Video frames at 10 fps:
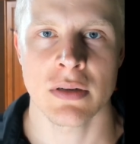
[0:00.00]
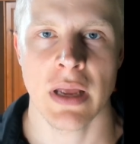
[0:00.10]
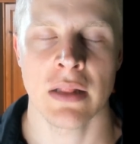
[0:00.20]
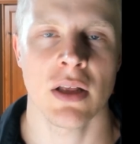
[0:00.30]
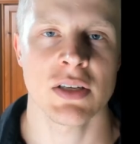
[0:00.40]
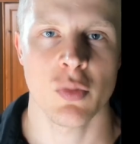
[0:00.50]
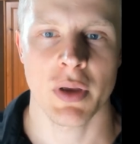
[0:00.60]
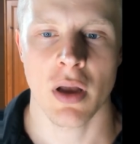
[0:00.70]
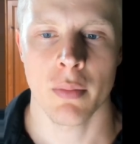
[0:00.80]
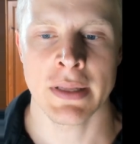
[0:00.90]
and thus you
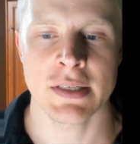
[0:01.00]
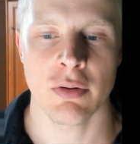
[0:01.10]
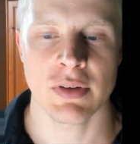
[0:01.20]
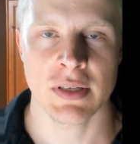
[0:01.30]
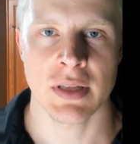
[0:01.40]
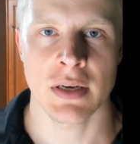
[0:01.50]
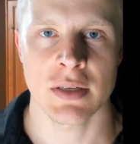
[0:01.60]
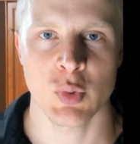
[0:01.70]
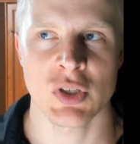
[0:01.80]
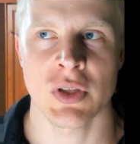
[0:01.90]
become insulin
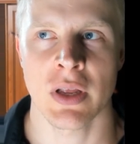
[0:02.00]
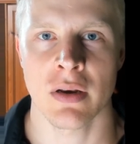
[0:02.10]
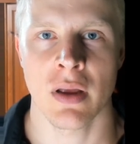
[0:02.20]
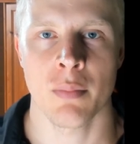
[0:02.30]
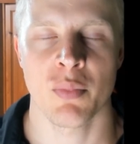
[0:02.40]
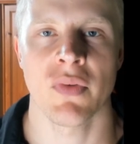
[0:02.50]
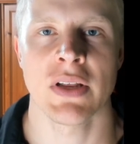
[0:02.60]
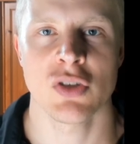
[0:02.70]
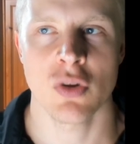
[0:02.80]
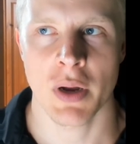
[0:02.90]
resistant, which then uh,
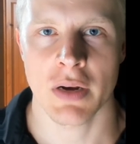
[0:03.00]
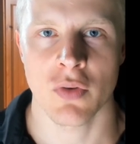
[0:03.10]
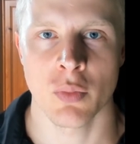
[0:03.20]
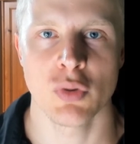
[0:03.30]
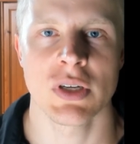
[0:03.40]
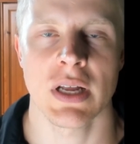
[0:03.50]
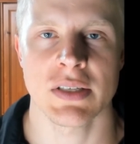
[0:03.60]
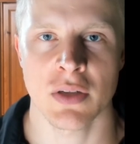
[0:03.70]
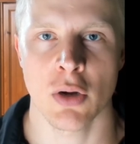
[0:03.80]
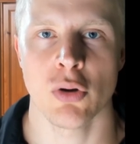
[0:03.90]
prevents your body from
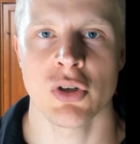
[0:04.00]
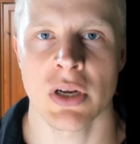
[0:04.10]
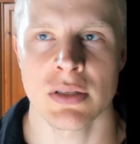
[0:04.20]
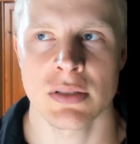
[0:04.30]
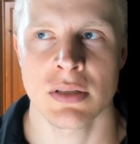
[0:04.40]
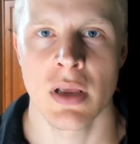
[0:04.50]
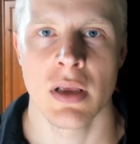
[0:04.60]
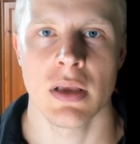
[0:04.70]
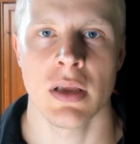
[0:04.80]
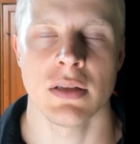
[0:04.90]
utilizing the nutrients
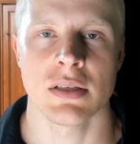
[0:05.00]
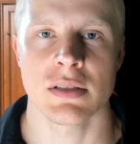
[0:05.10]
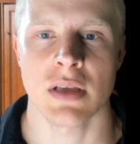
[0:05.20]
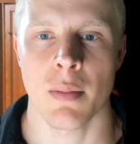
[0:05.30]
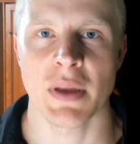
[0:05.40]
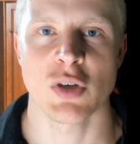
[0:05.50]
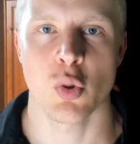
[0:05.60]
in this uh, better